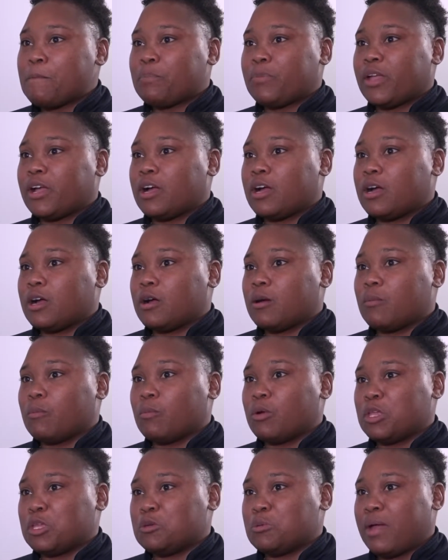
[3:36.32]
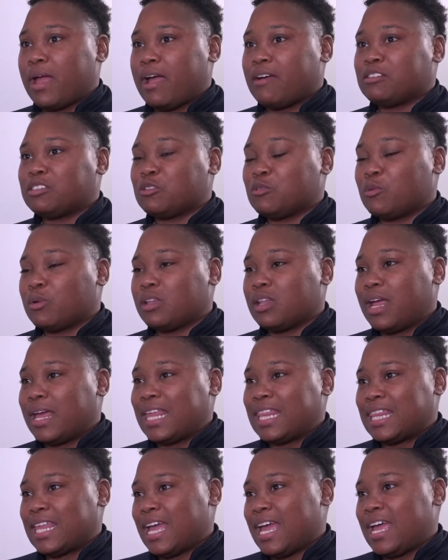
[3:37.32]
when you have someone
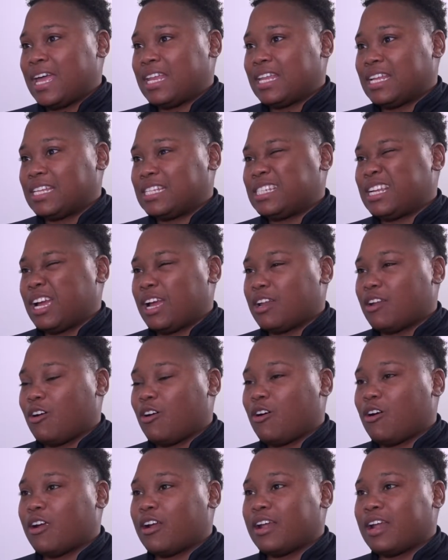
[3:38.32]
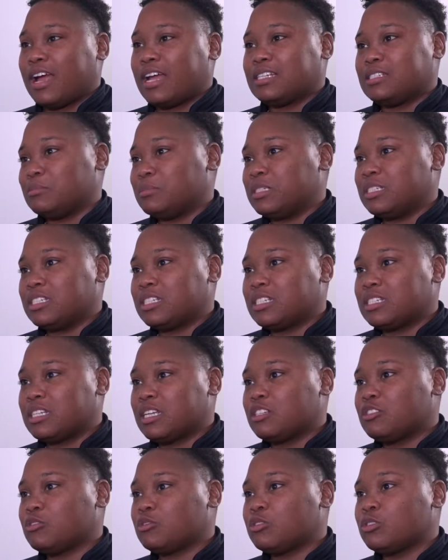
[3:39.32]
like that, it's kind of hard not to be
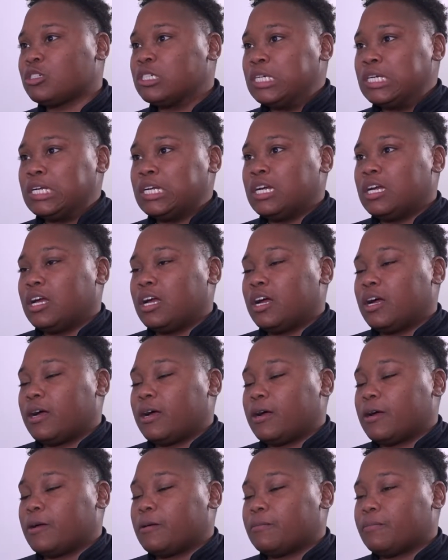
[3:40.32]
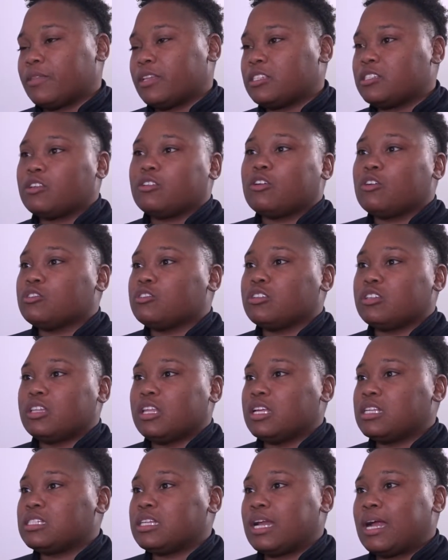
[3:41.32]
successful. And so those are
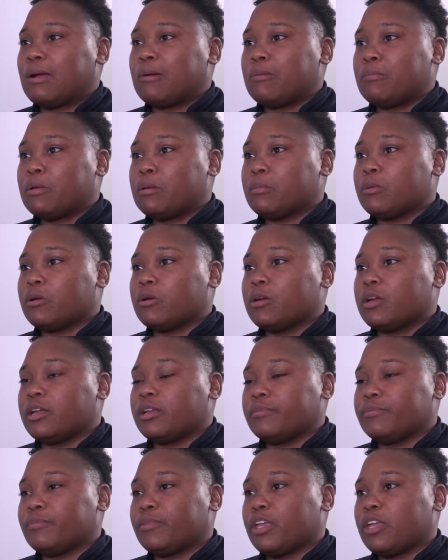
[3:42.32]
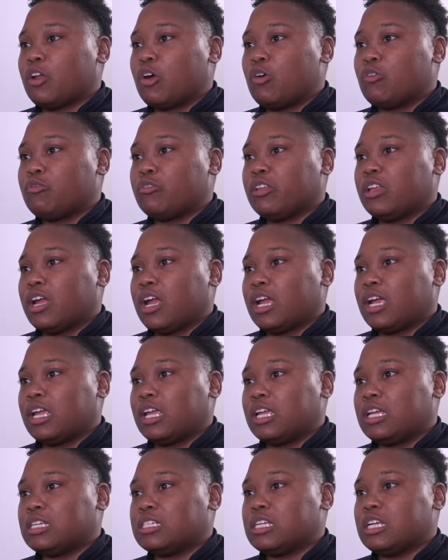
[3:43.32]
things that I remember, and hopefully I
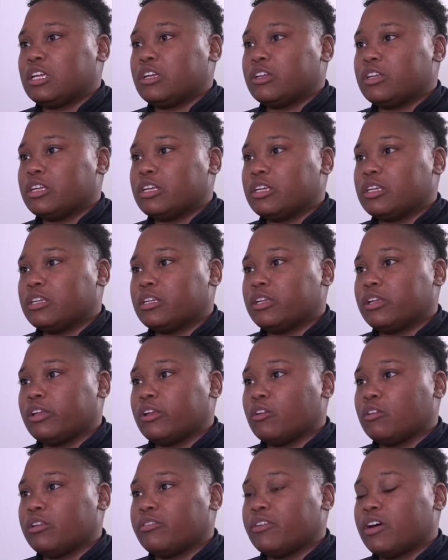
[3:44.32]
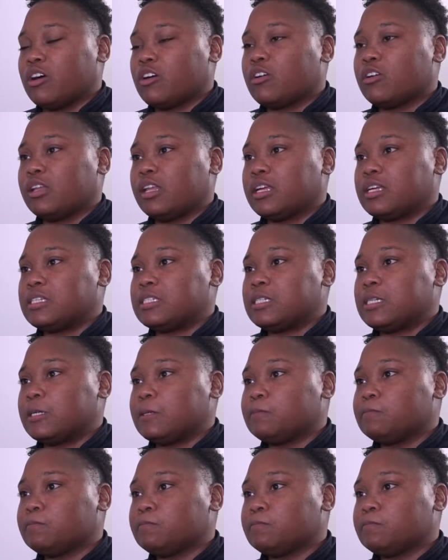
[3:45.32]
can continue to live out her legacy.